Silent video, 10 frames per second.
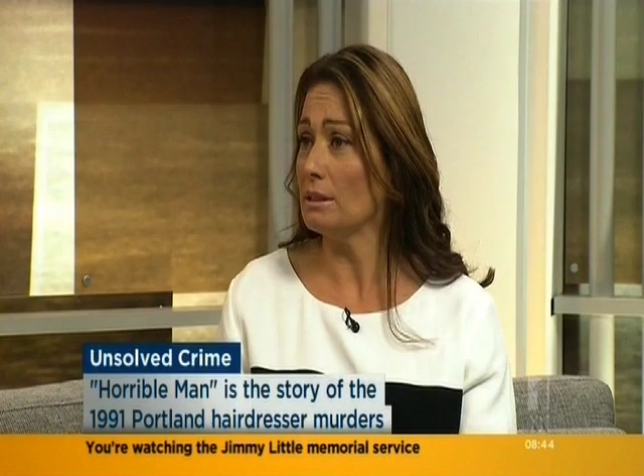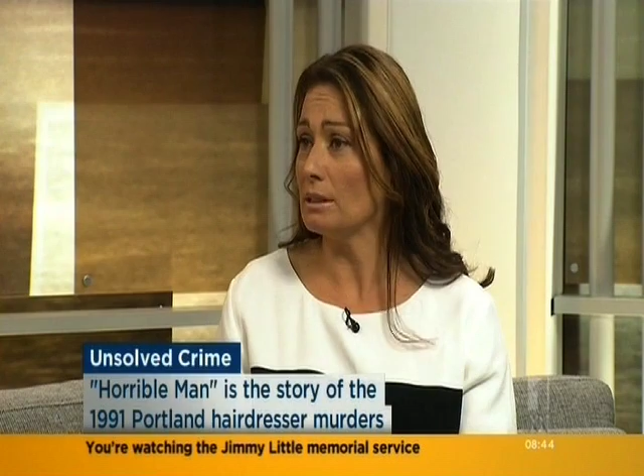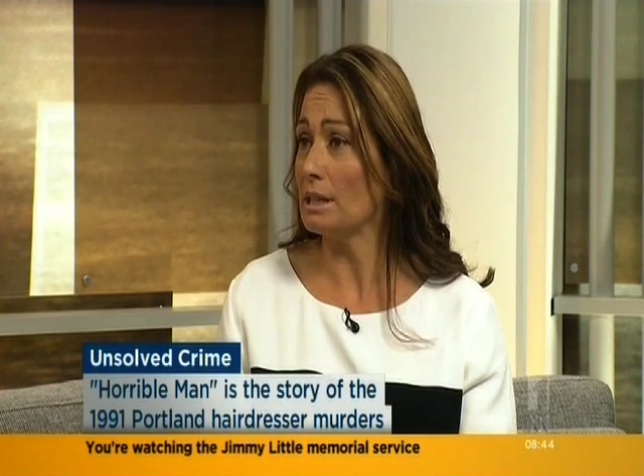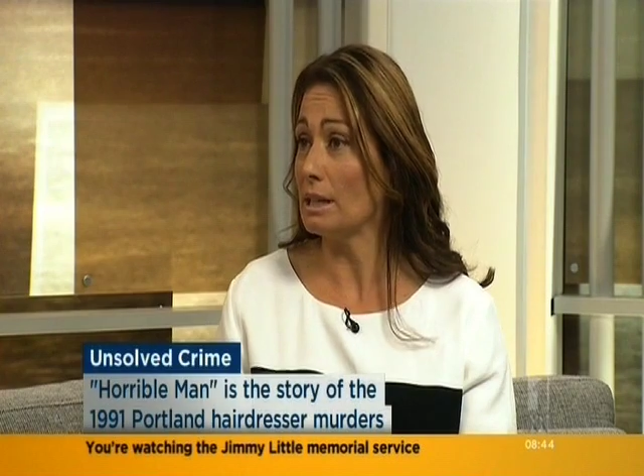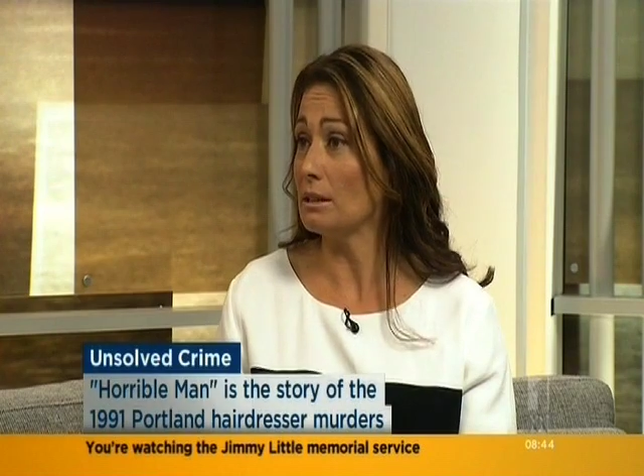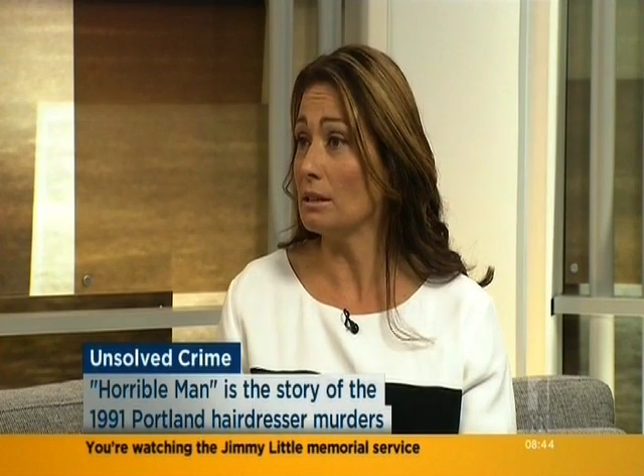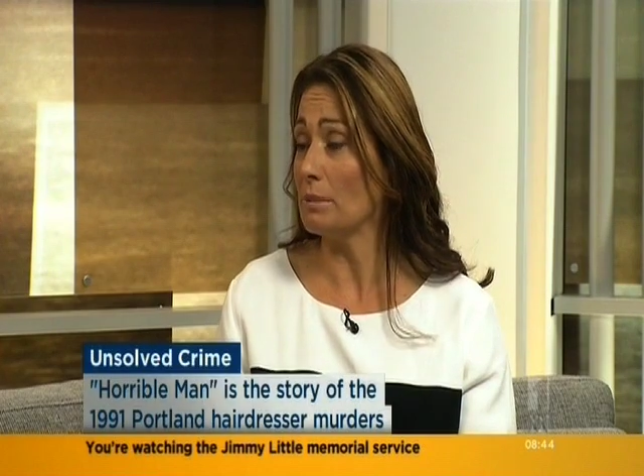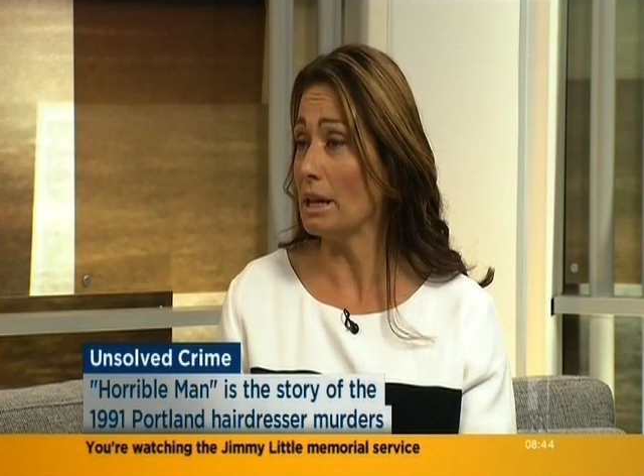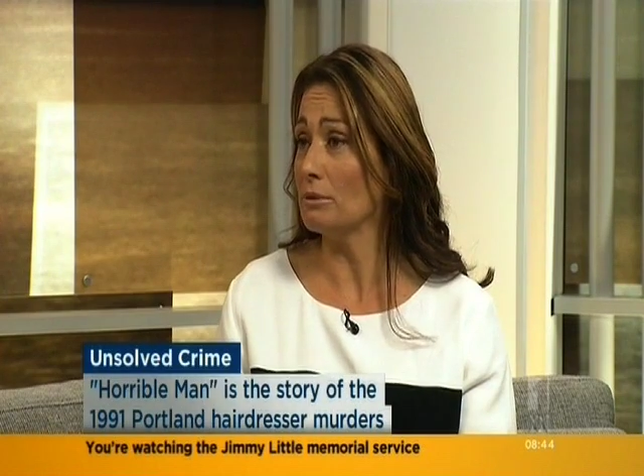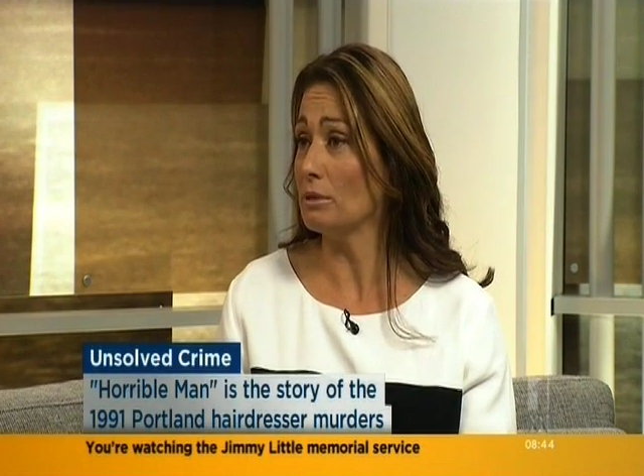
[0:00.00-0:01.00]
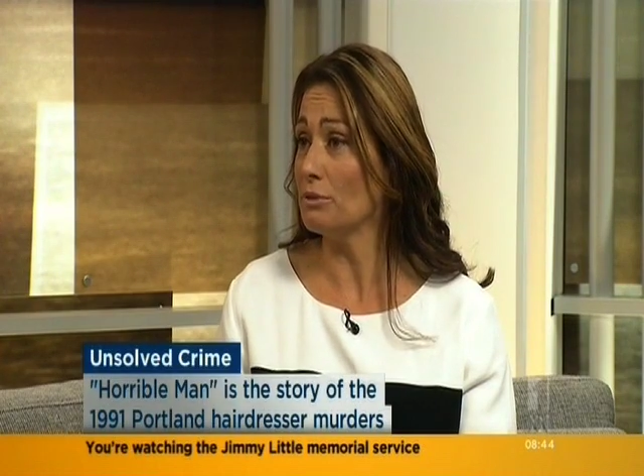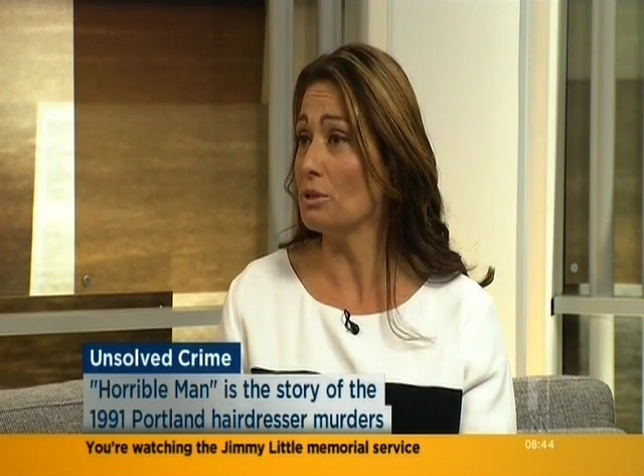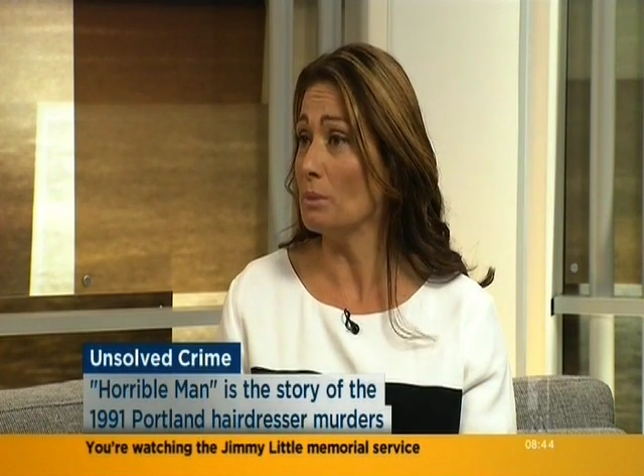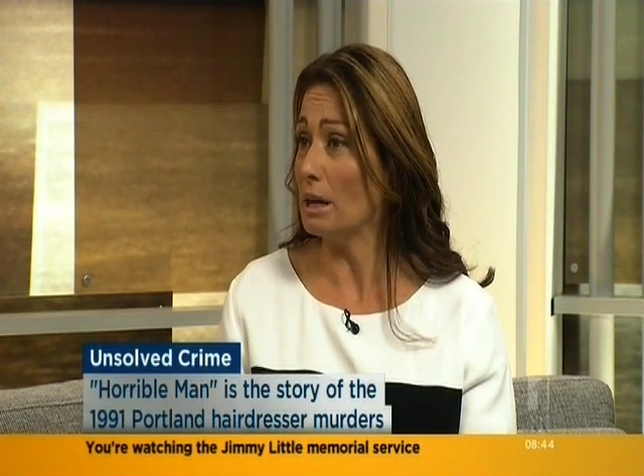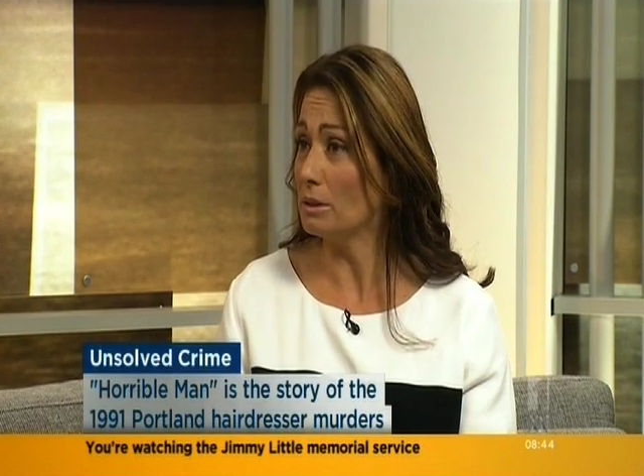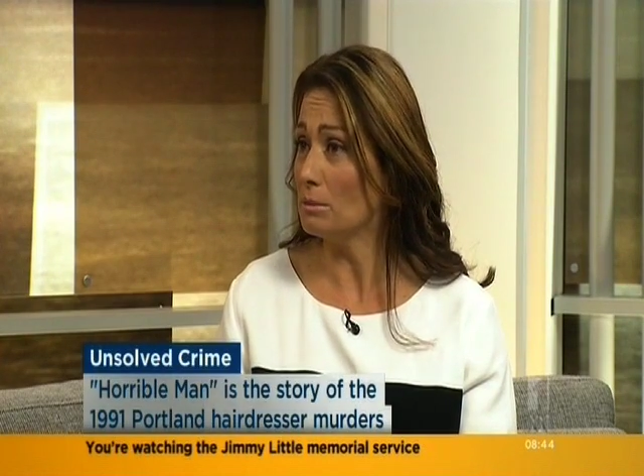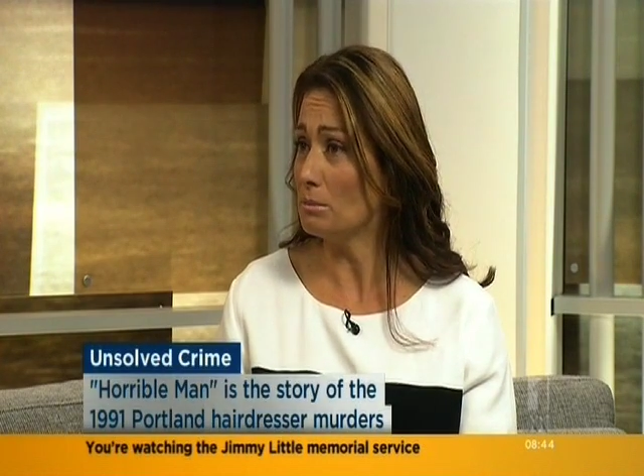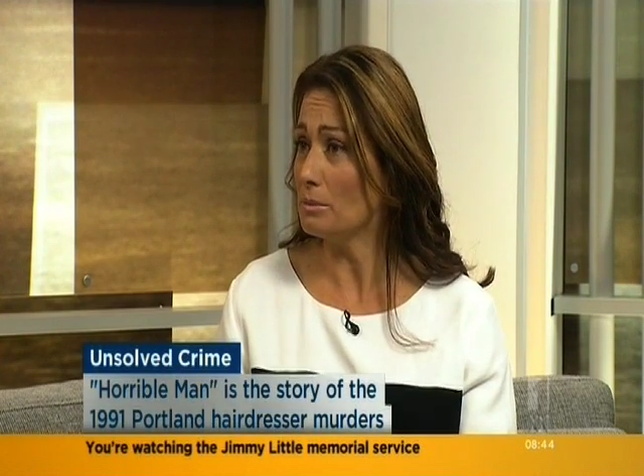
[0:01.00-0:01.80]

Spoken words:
that the killer may have lived among them,